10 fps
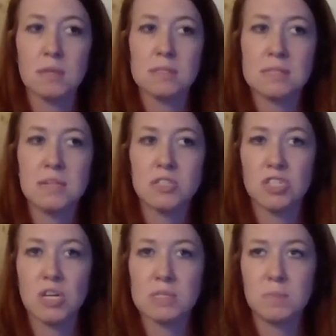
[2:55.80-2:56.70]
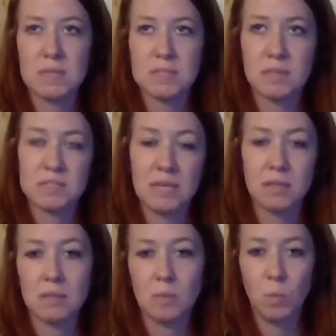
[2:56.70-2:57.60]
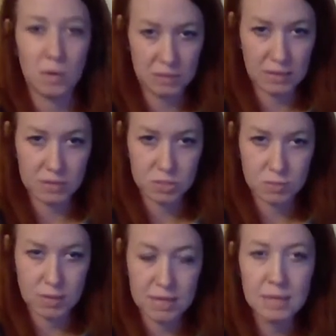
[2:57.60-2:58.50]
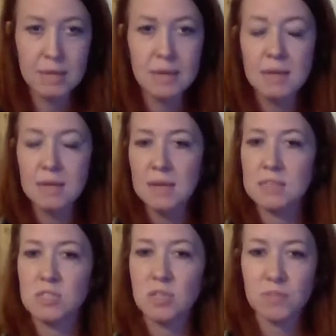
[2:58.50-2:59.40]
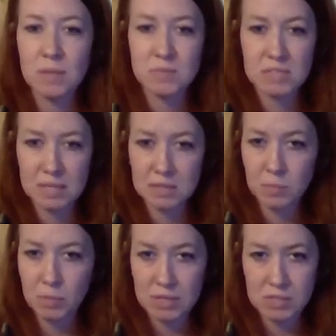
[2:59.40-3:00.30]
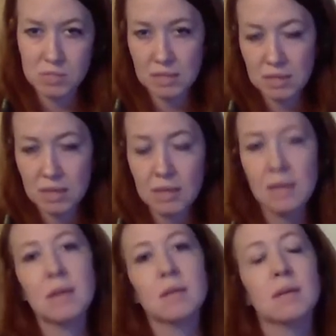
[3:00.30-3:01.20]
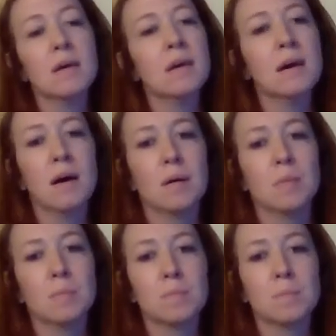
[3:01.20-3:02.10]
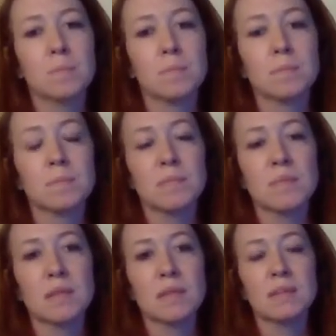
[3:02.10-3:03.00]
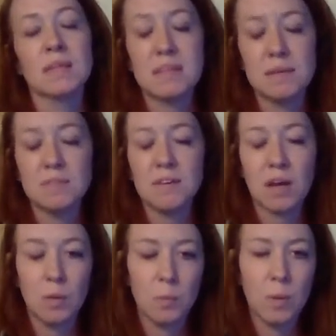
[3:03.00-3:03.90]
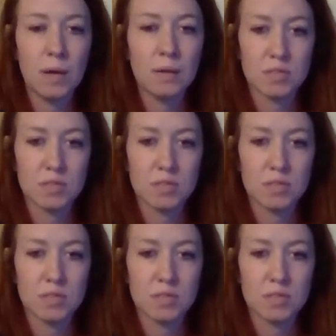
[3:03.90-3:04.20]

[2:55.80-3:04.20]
It's not just basically telling them what letter to write. It's good for them to get their brains thinking and let them figure out what